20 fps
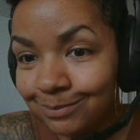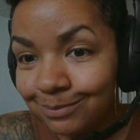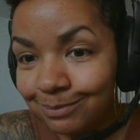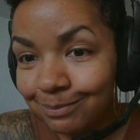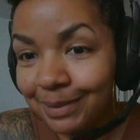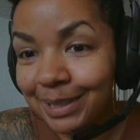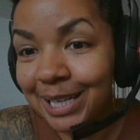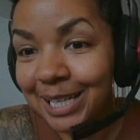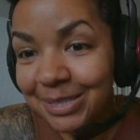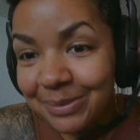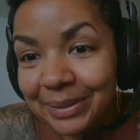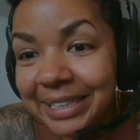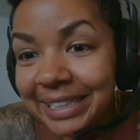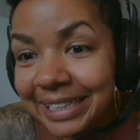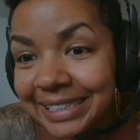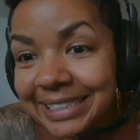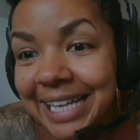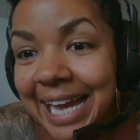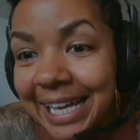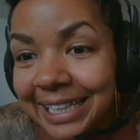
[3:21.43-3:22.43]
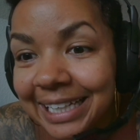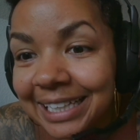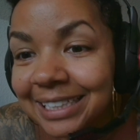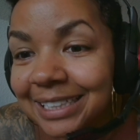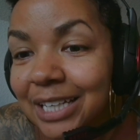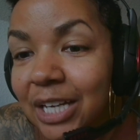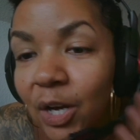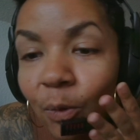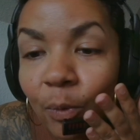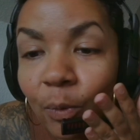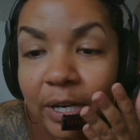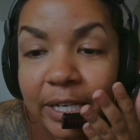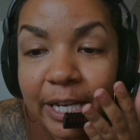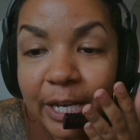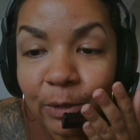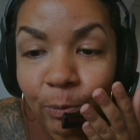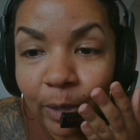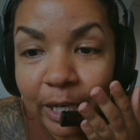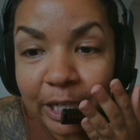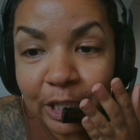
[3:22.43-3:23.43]
Because we need data. We
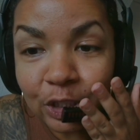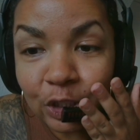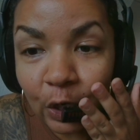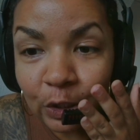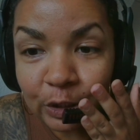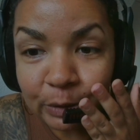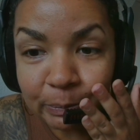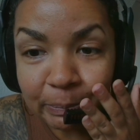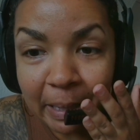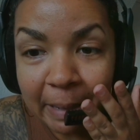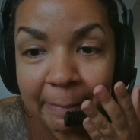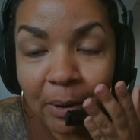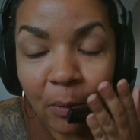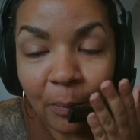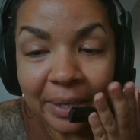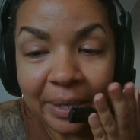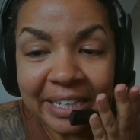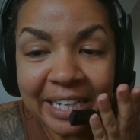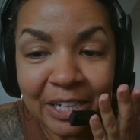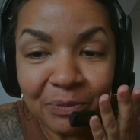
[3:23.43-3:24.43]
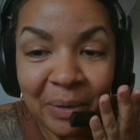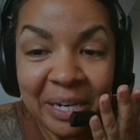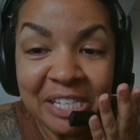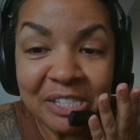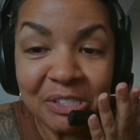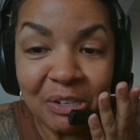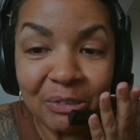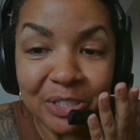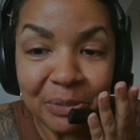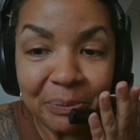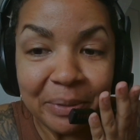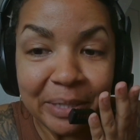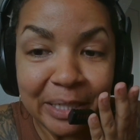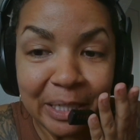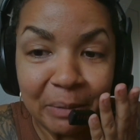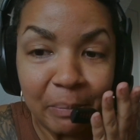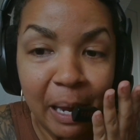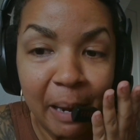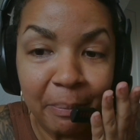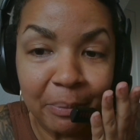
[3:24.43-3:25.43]
need research, people. We need research. We
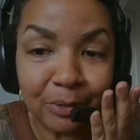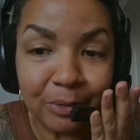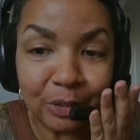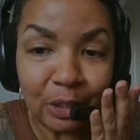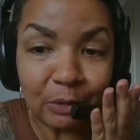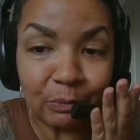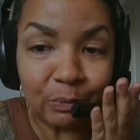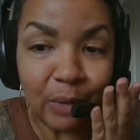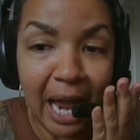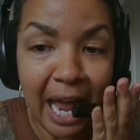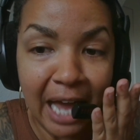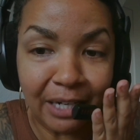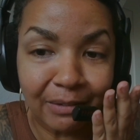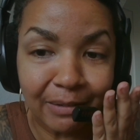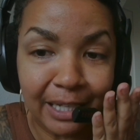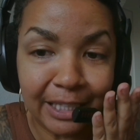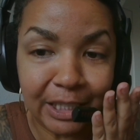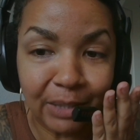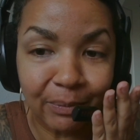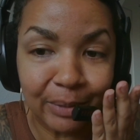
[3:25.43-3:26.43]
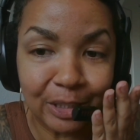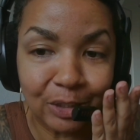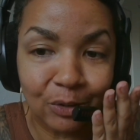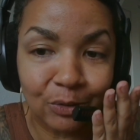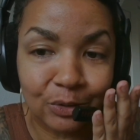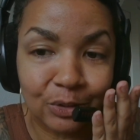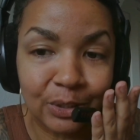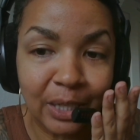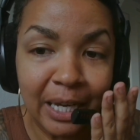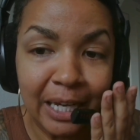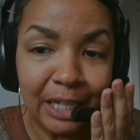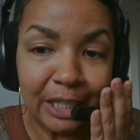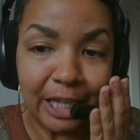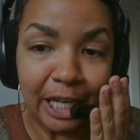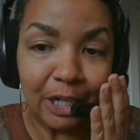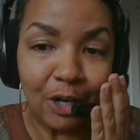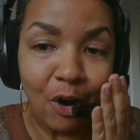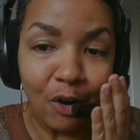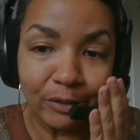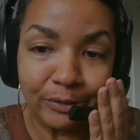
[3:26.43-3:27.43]
need people to analyze the research
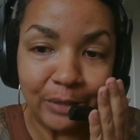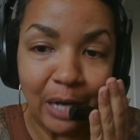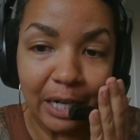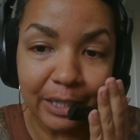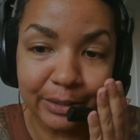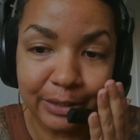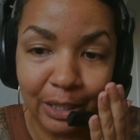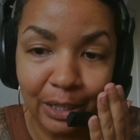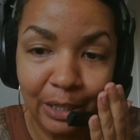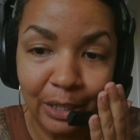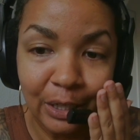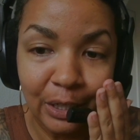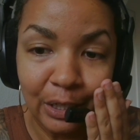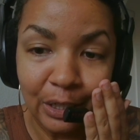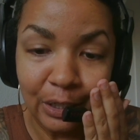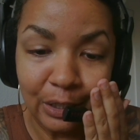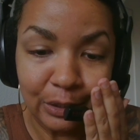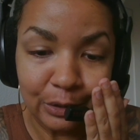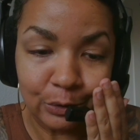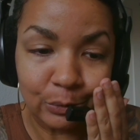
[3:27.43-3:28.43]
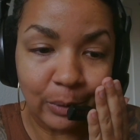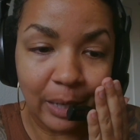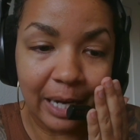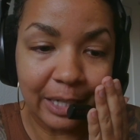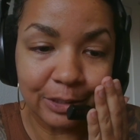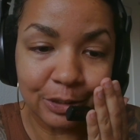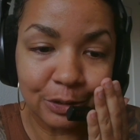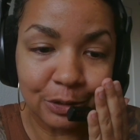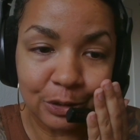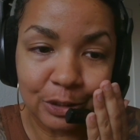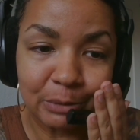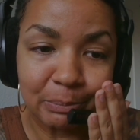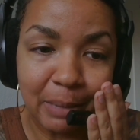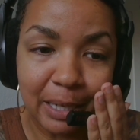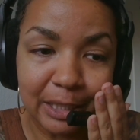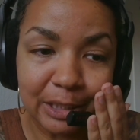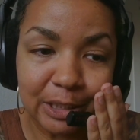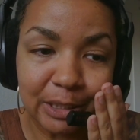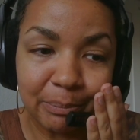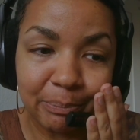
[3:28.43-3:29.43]
that are not trying to just
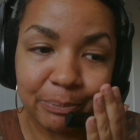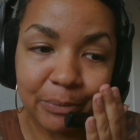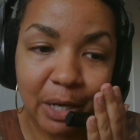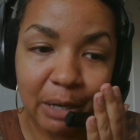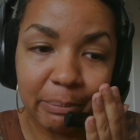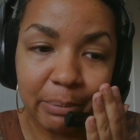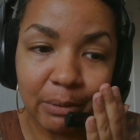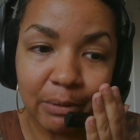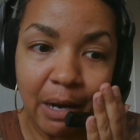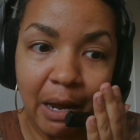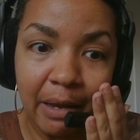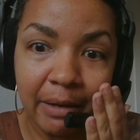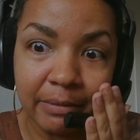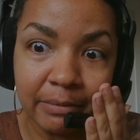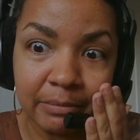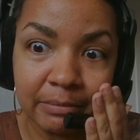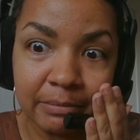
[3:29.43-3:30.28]
make something up, okay?